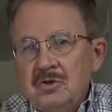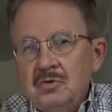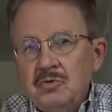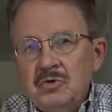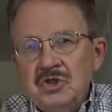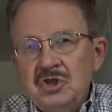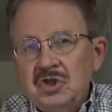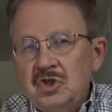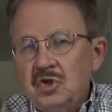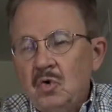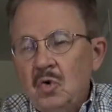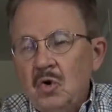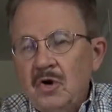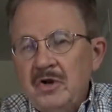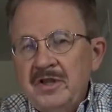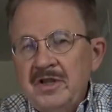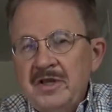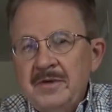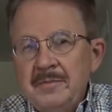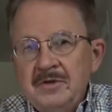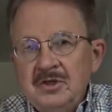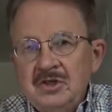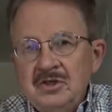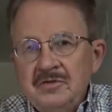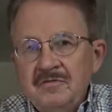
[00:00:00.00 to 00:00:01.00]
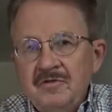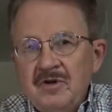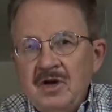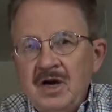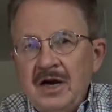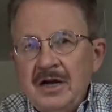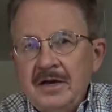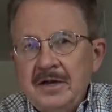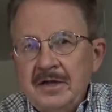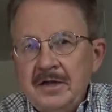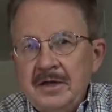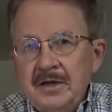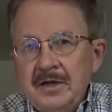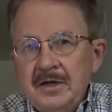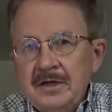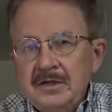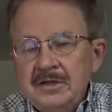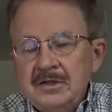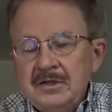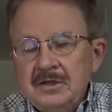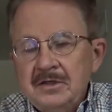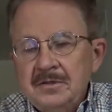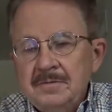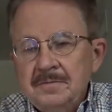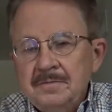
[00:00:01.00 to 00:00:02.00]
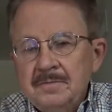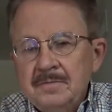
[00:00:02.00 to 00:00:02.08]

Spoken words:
to restore the image of God in us.